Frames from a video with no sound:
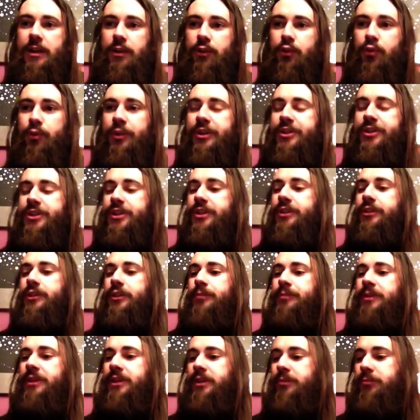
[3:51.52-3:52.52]
To reach an
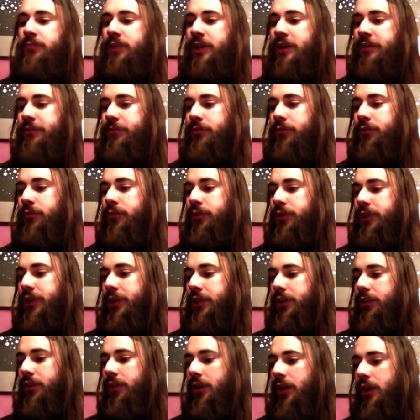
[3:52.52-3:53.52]
intermediate level
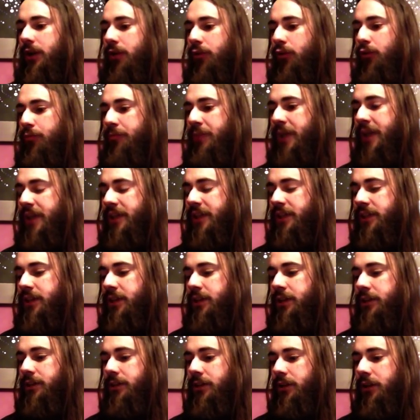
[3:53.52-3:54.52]
in a
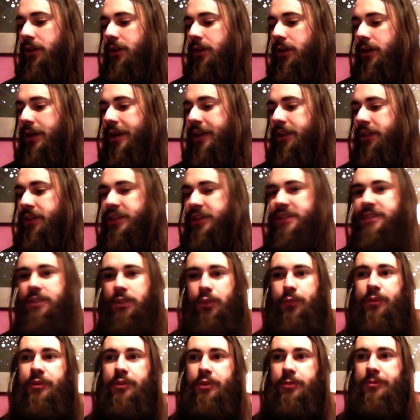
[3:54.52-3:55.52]
Romanian, at least a
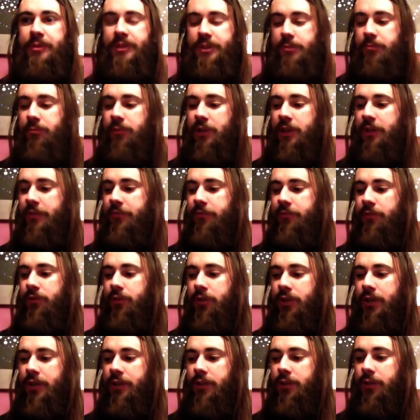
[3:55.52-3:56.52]
low intermediate
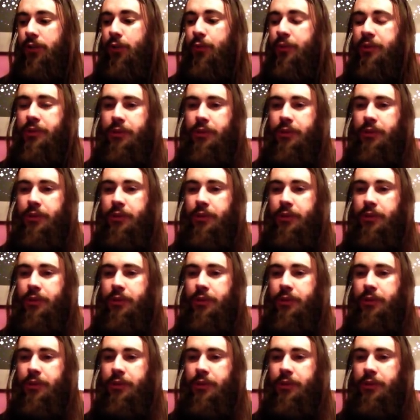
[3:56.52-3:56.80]
level, a low